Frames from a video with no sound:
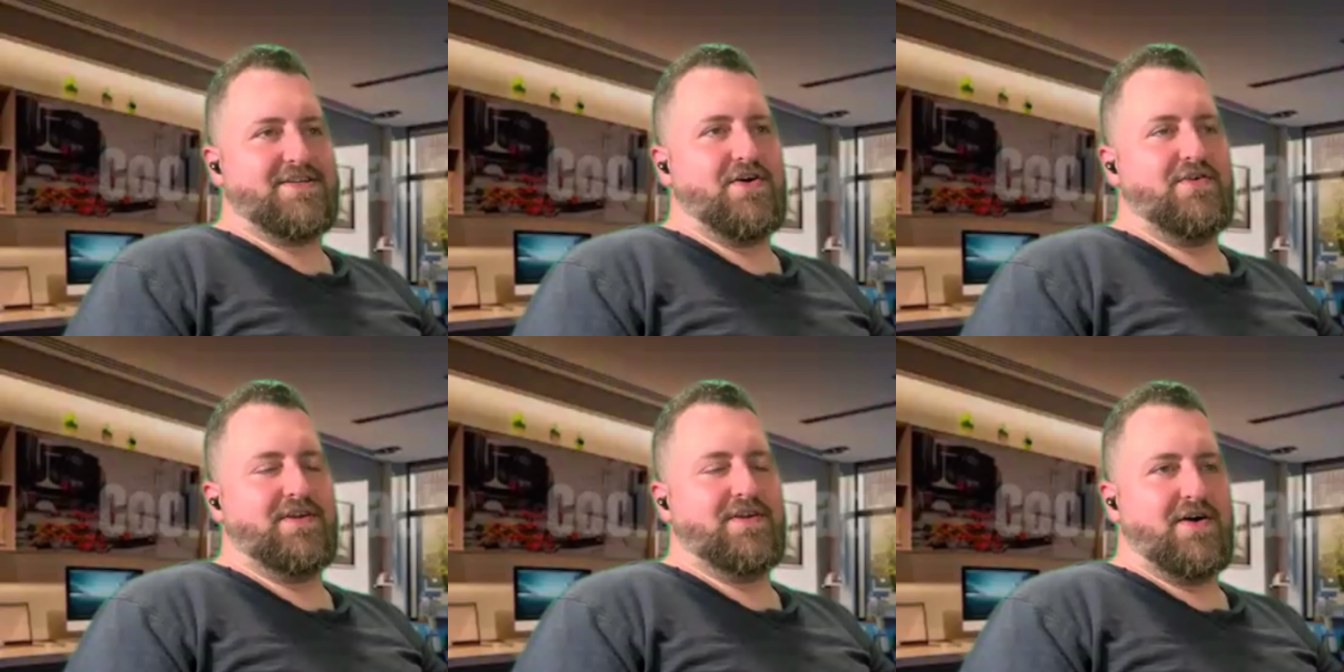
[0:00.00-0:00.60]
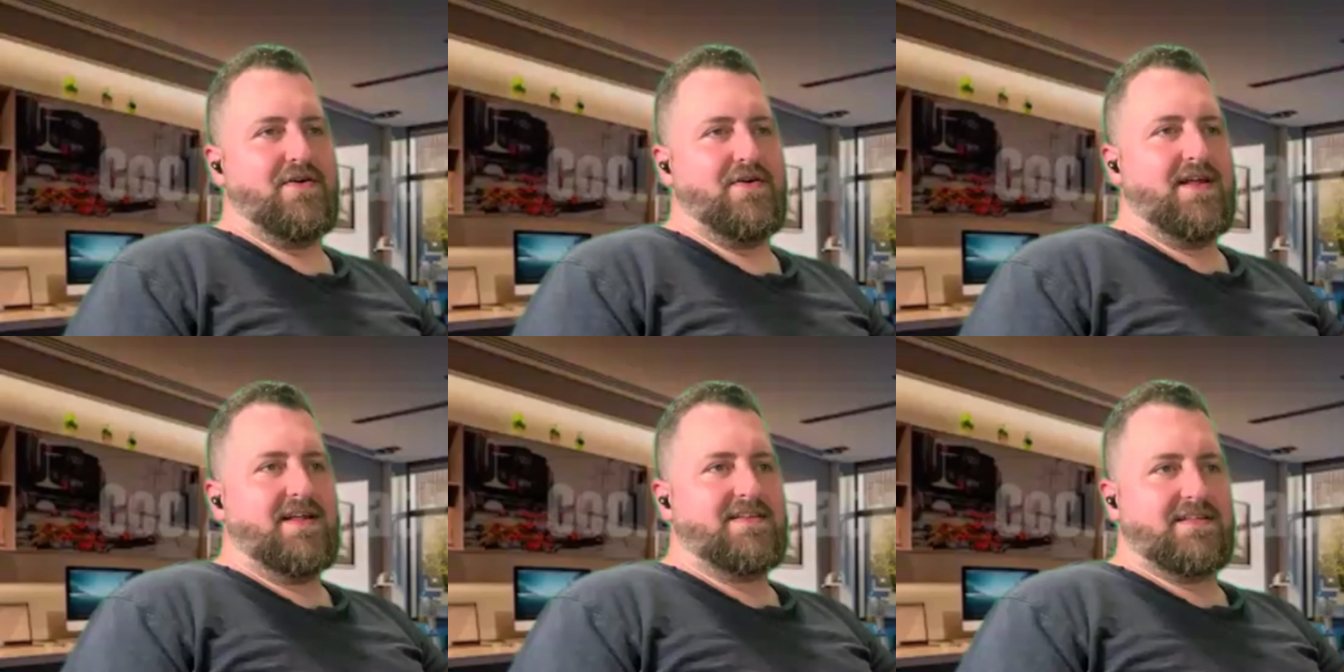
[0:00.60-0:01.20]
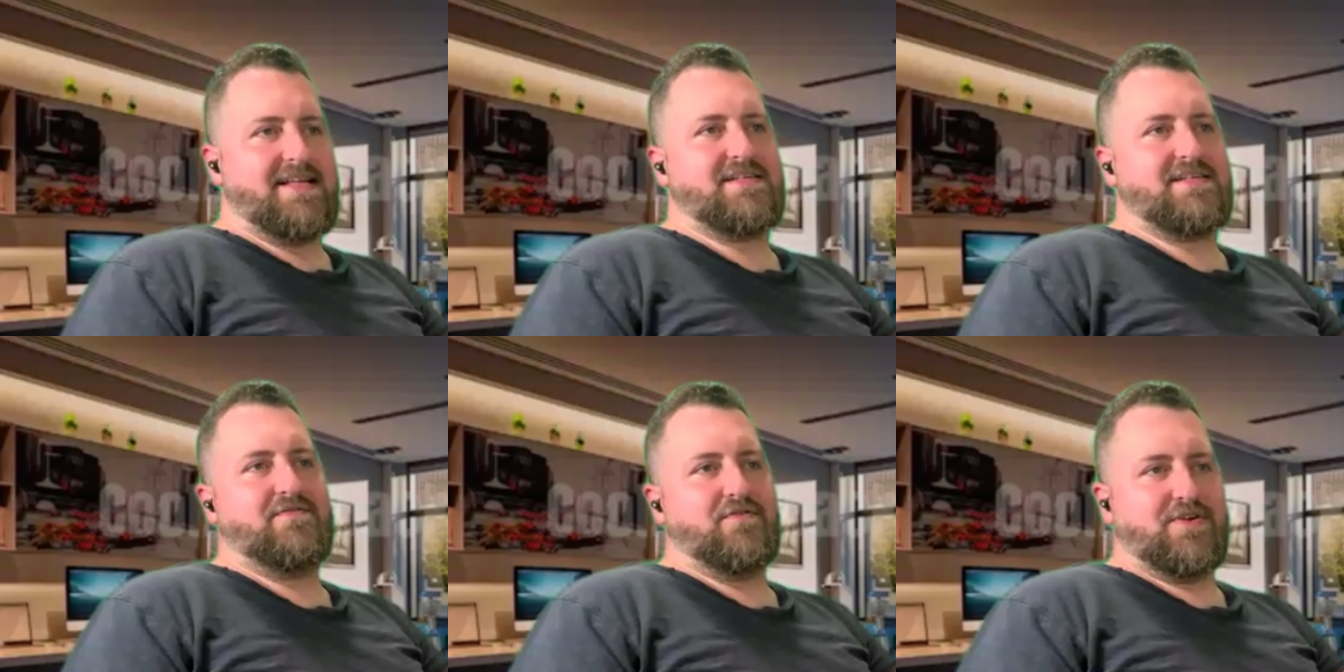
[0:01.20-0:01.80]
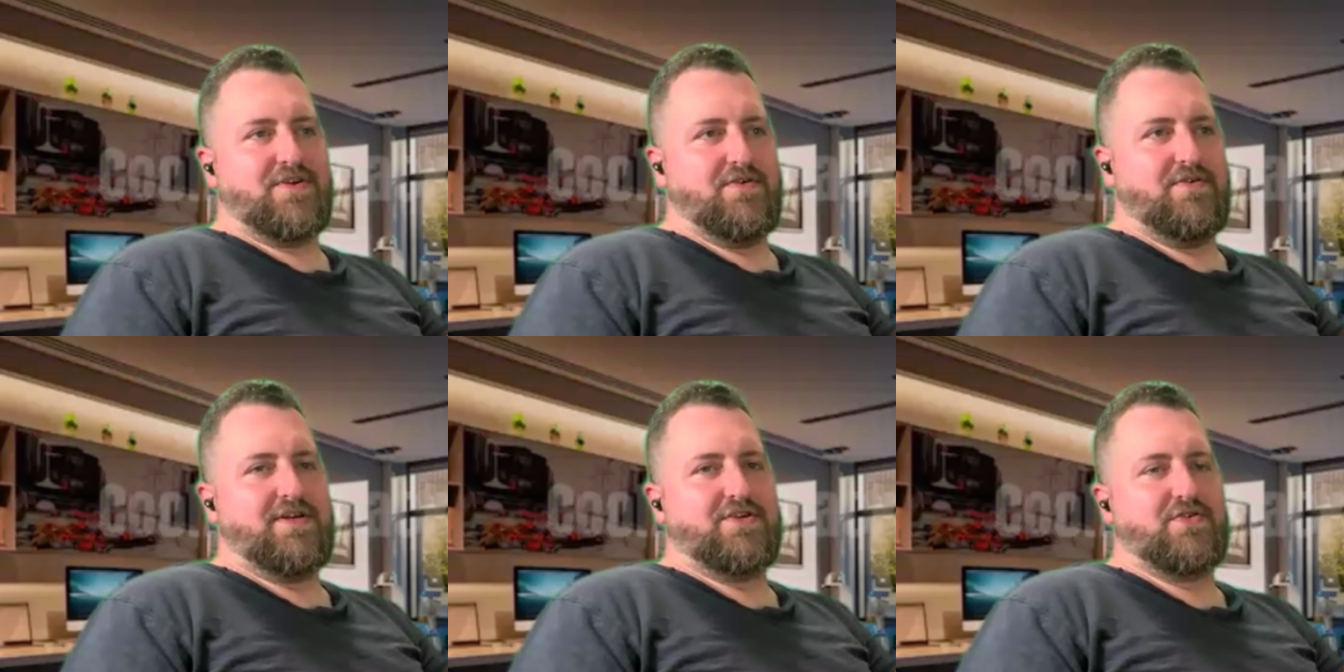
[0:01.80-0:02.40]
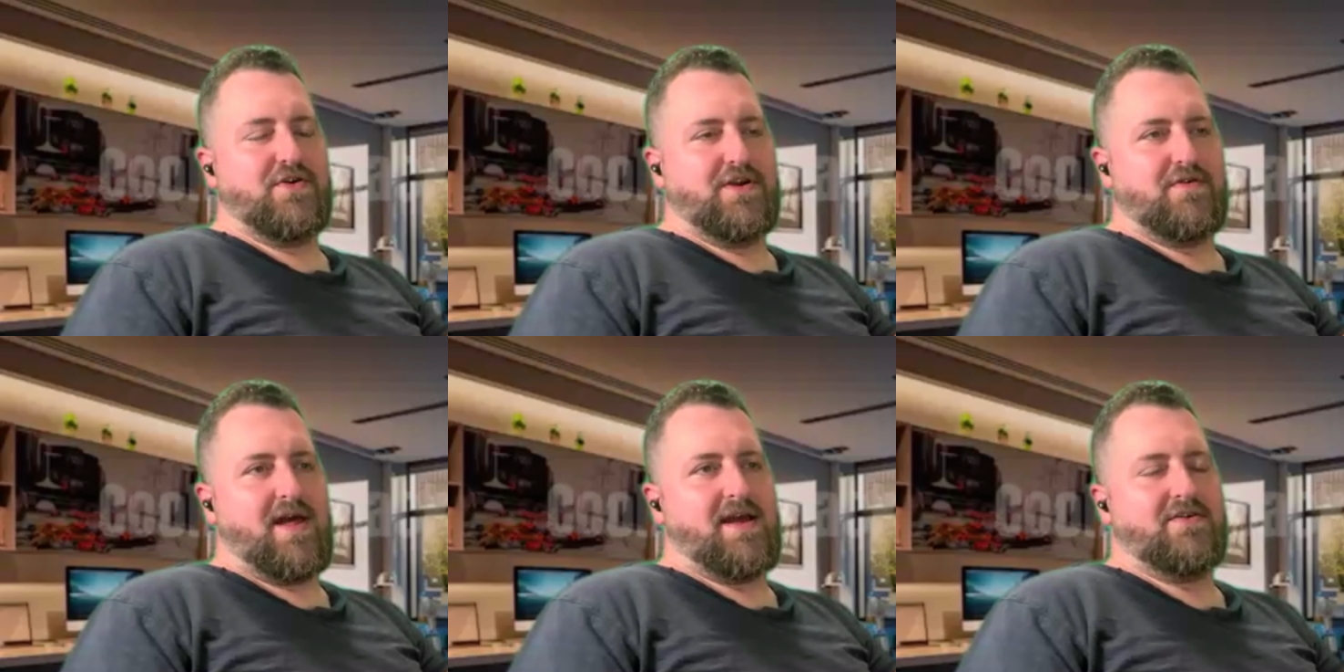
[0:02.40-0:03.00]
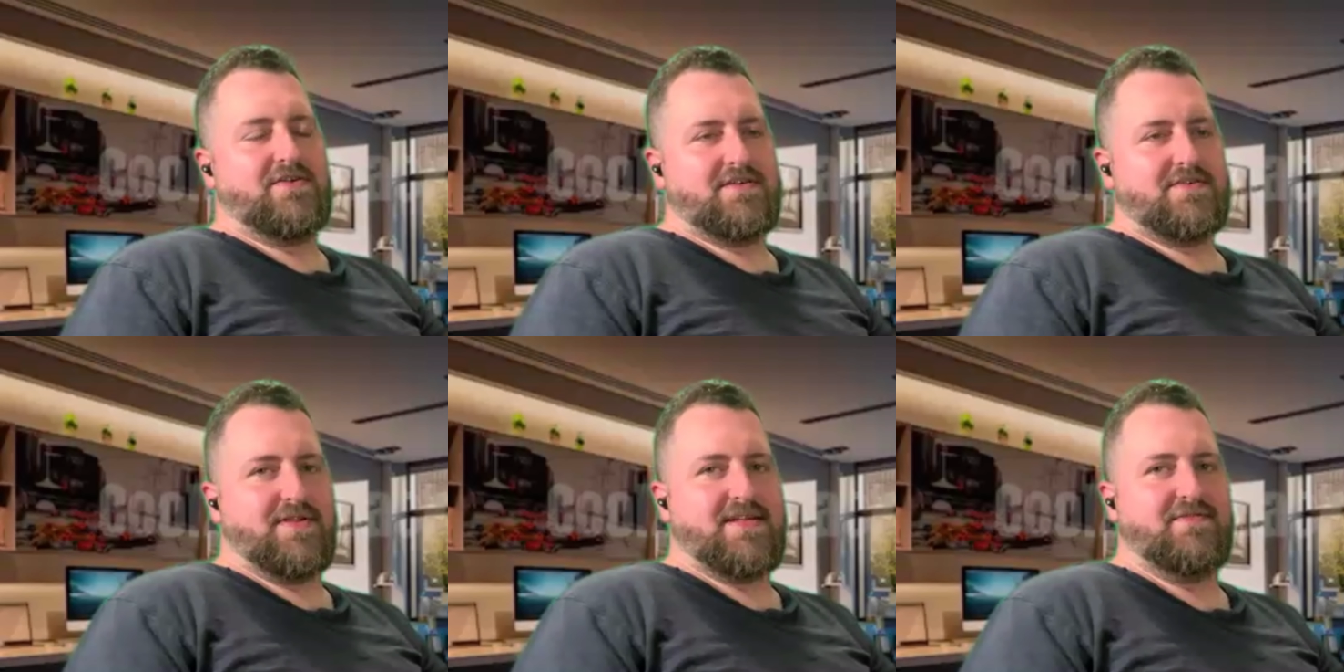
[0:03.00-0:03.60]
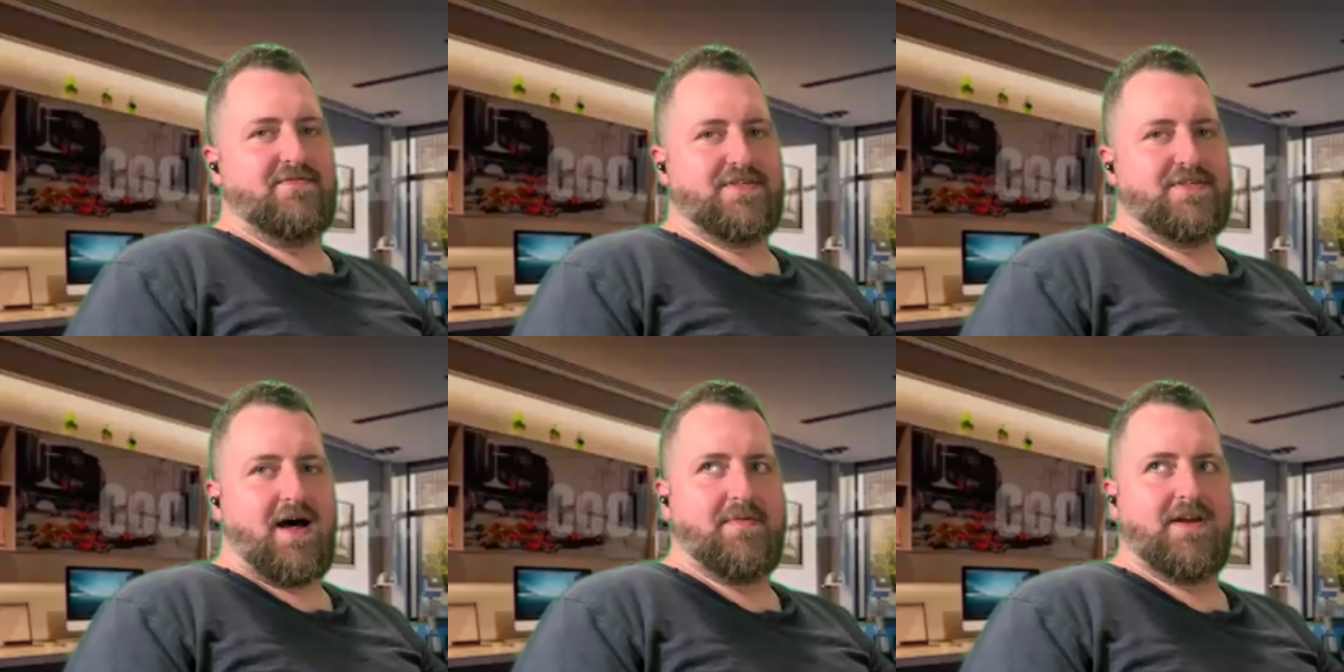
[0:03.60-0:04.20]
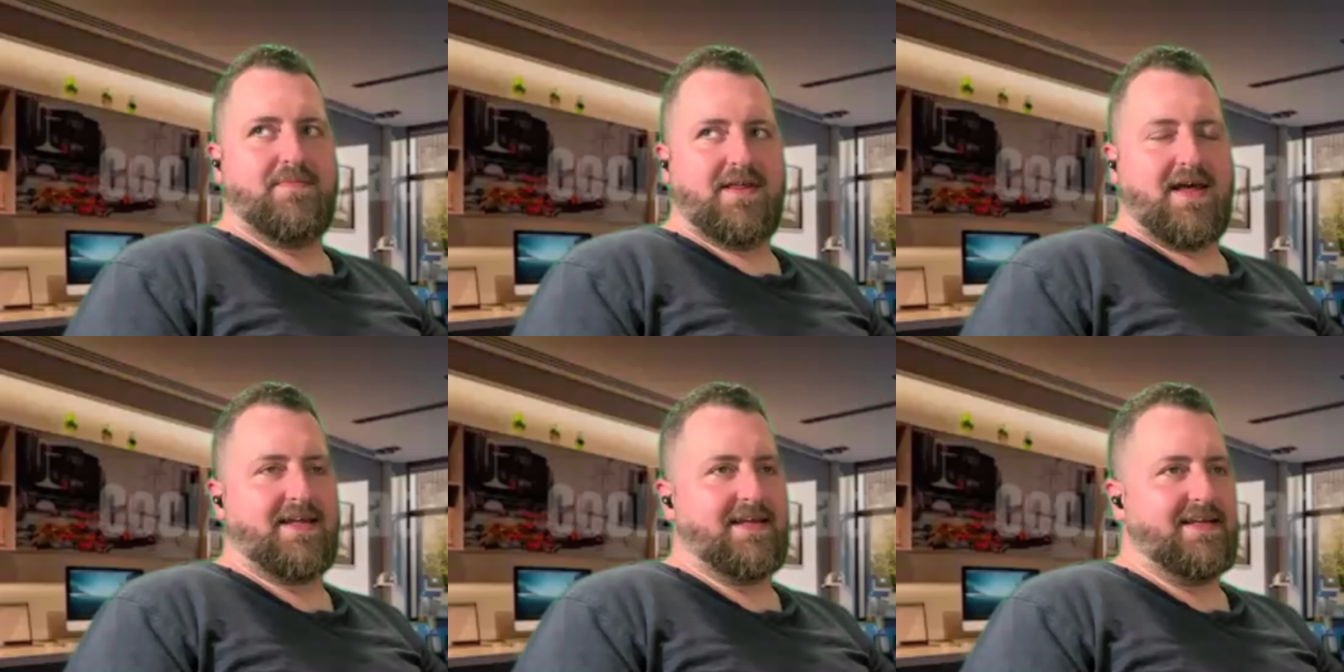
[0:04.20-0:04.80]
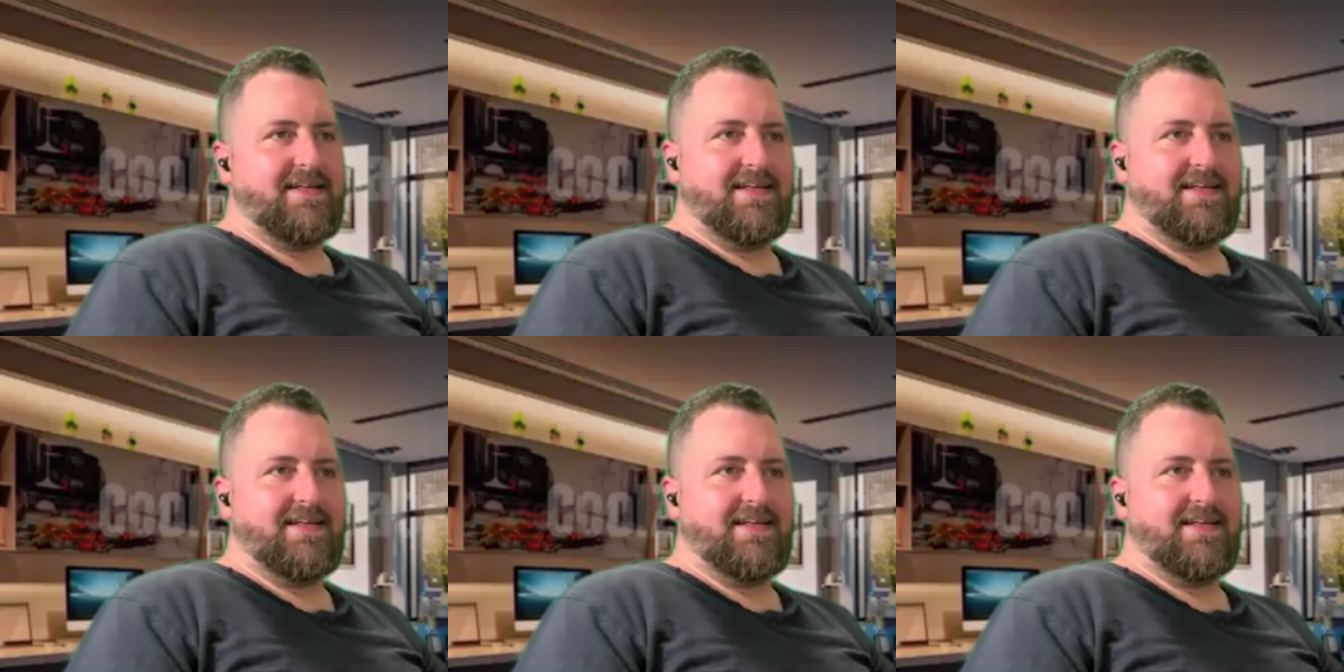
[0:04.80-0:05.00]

also, it's a lesson for you to control your anger. It's also a lesson for Tommy to be like,